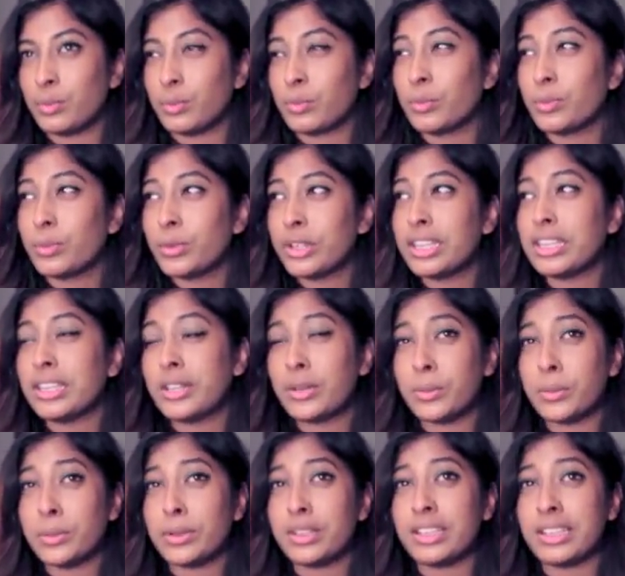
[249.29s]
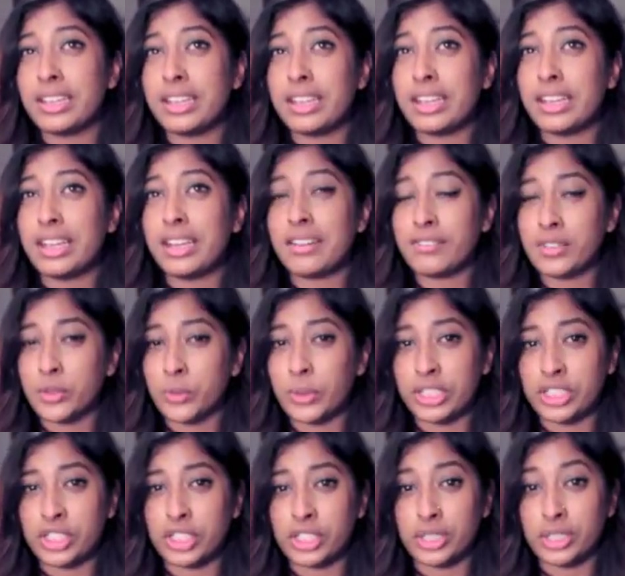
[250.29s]
really
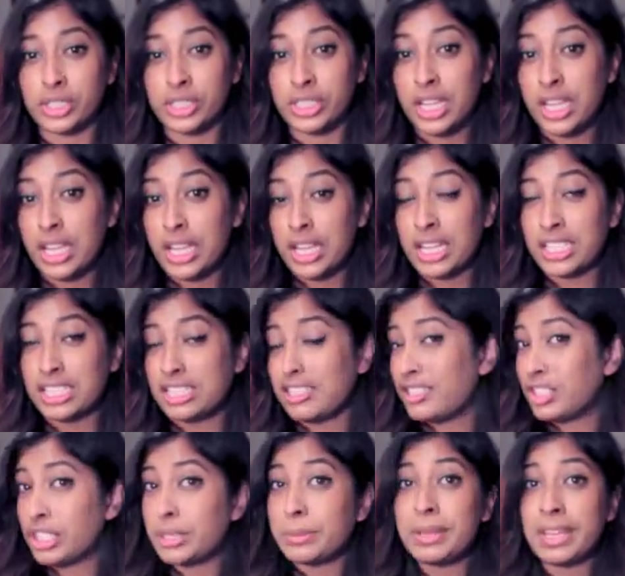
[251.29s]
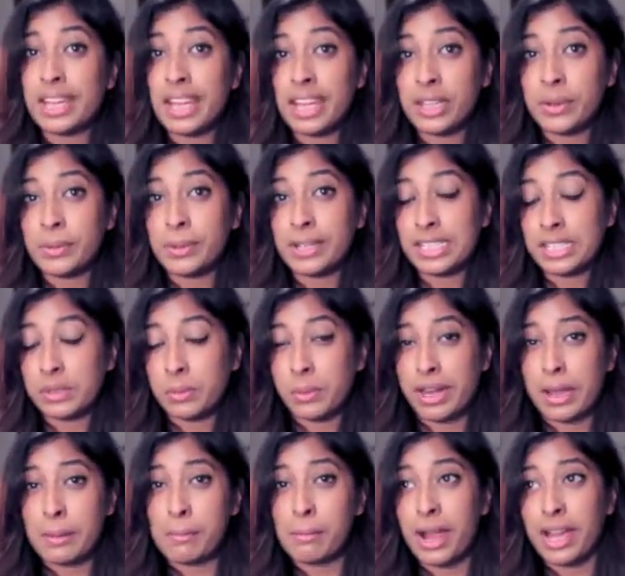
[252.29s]
influential, to me anyways, when
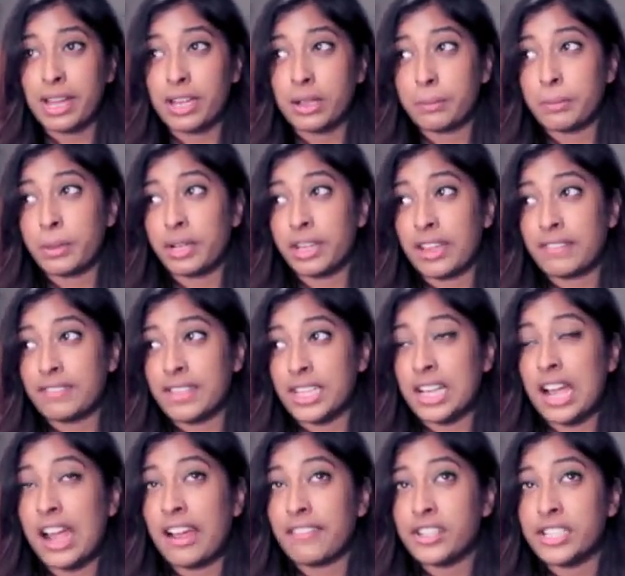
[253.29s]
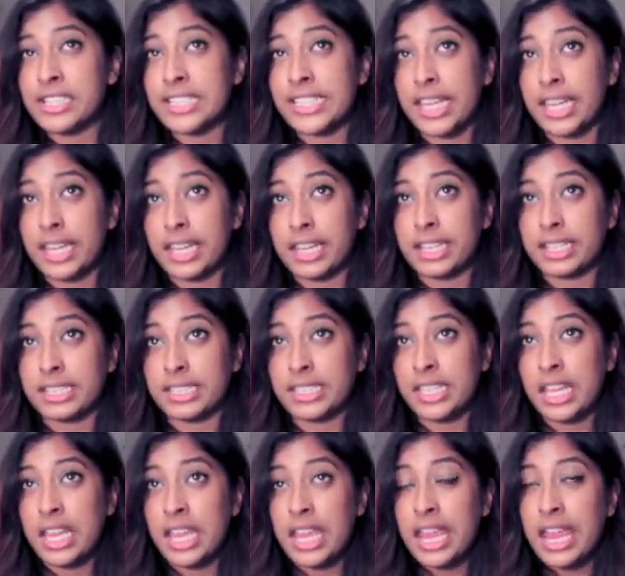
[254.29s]
I'm buying a book. If the cover is
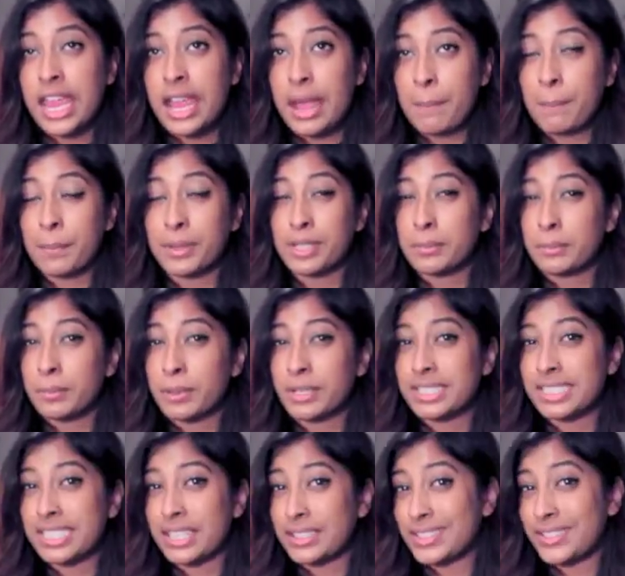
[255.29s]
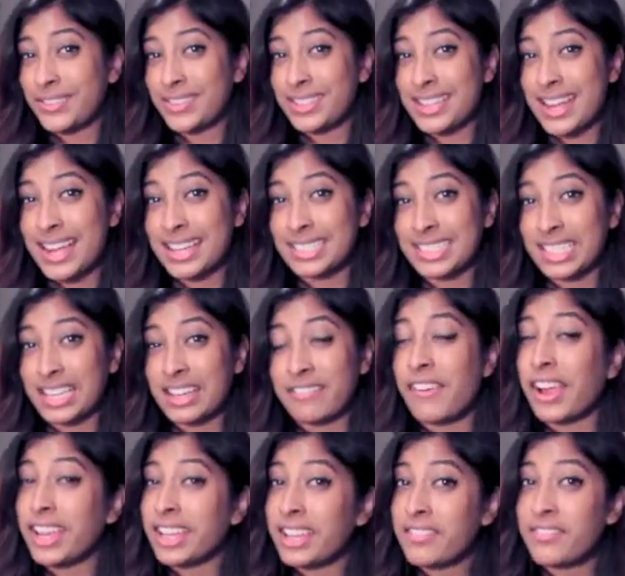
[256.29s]
hideous but the book sounds fantastic, if
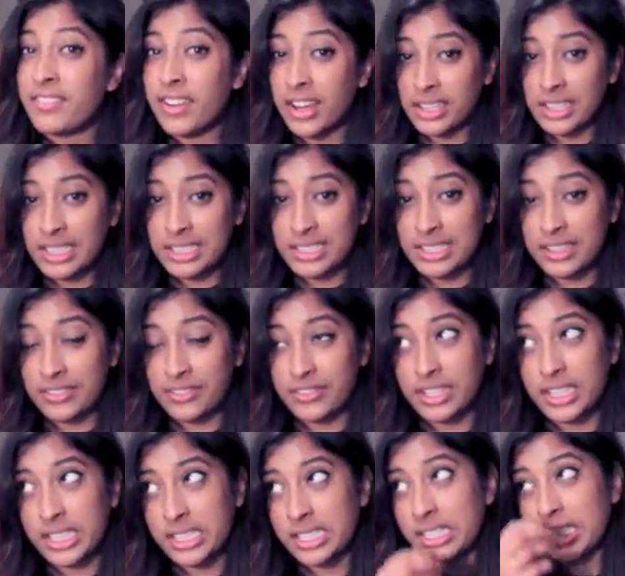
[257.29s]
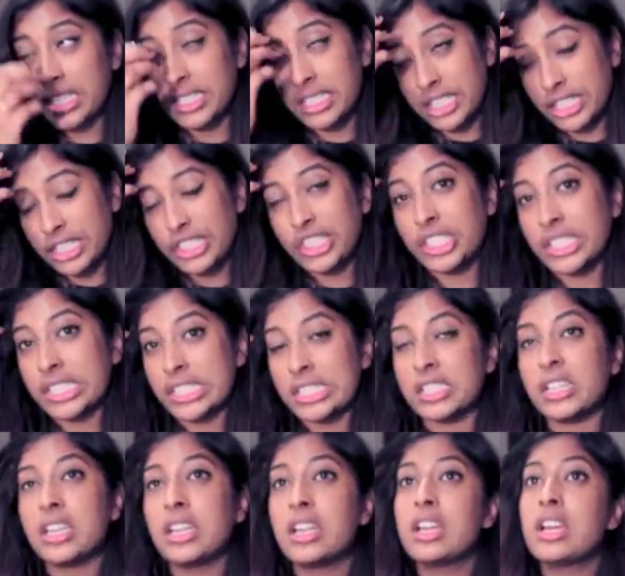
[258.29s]
I can find a different
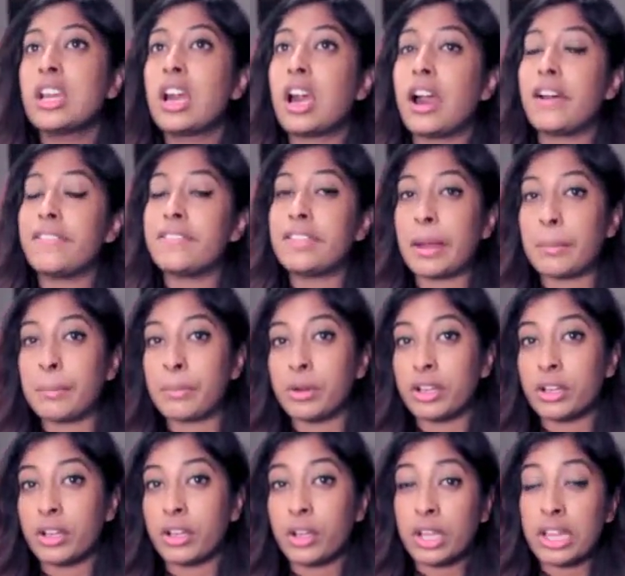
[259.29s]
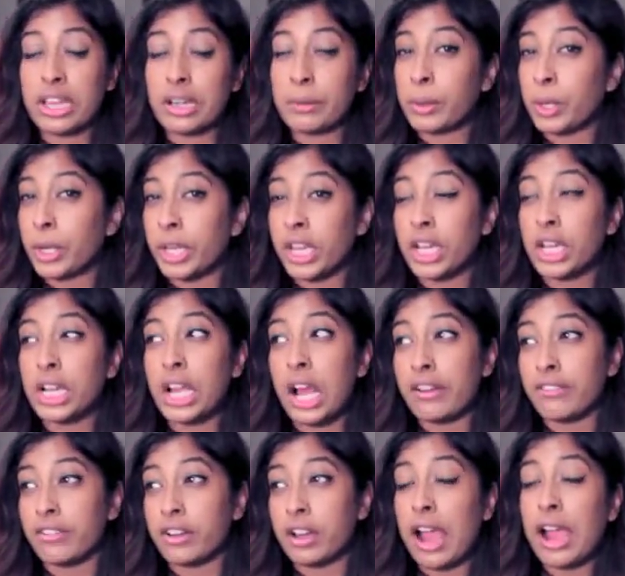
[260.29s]
edition of that book in a prettier
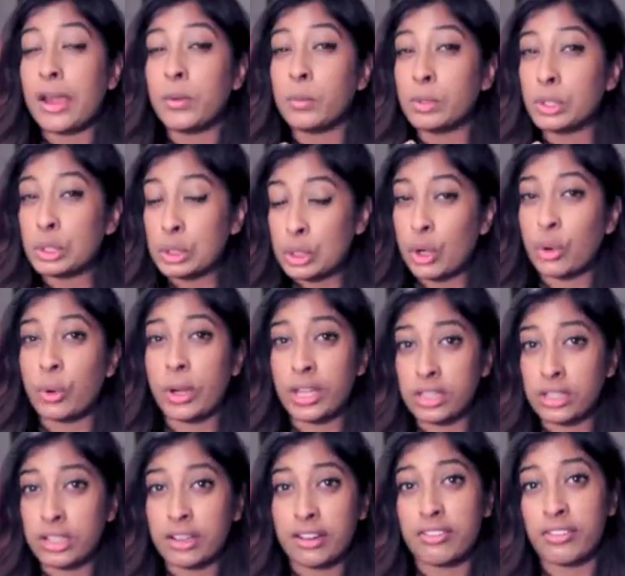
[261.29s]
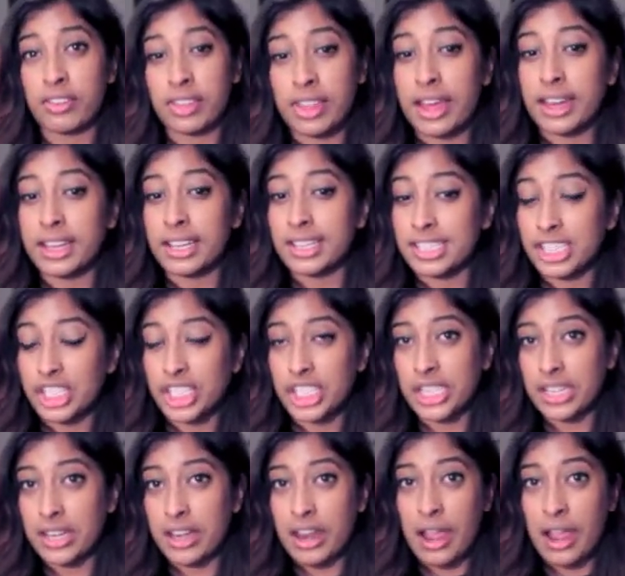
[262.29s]
cover, I will go and look for that edition,